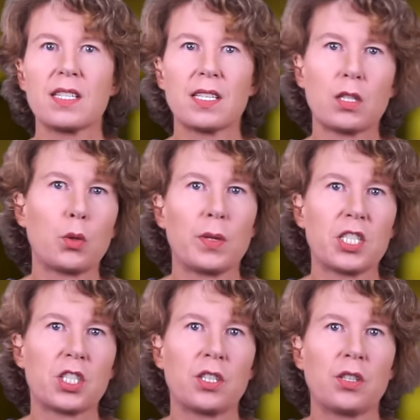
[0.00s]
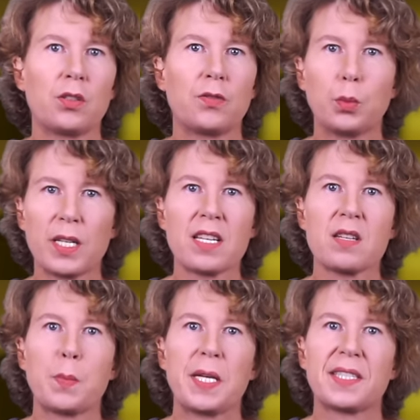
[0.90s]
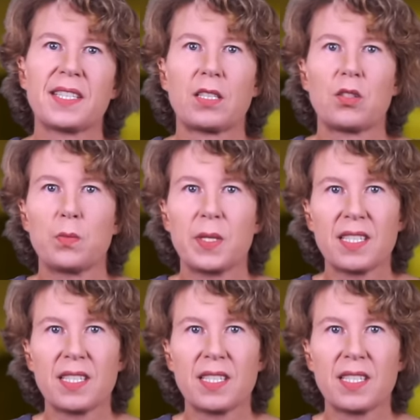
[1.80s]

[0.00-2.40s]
the question of whether it makes economic